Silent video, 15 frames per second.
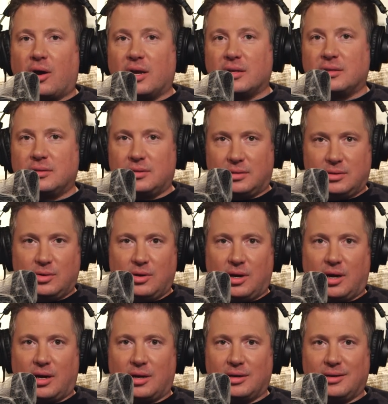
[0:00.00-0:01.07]
All right.
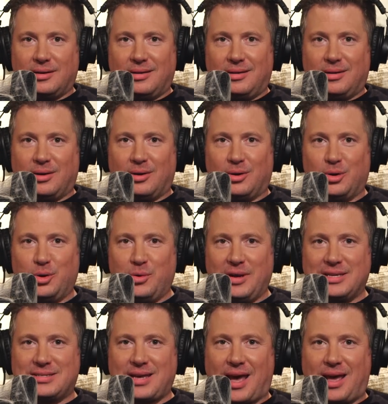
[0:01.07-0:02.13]
Uh, who
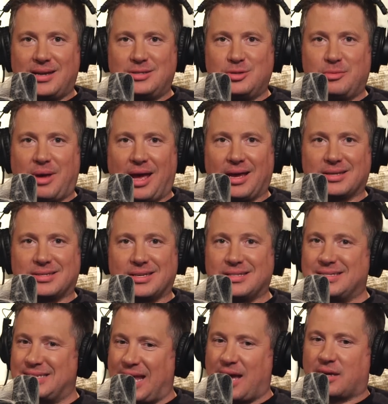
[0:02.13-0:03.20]
is Attitude
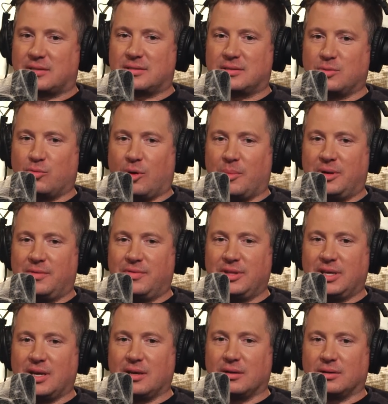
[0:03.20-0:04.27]
Magazine's next Woman of
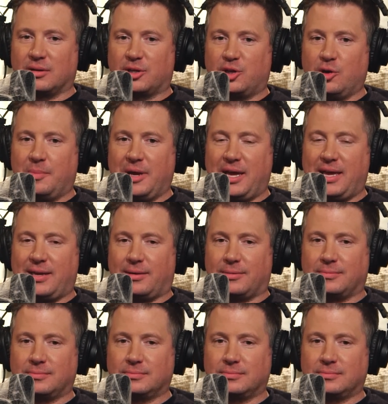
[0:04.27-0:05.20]
the Year? QB.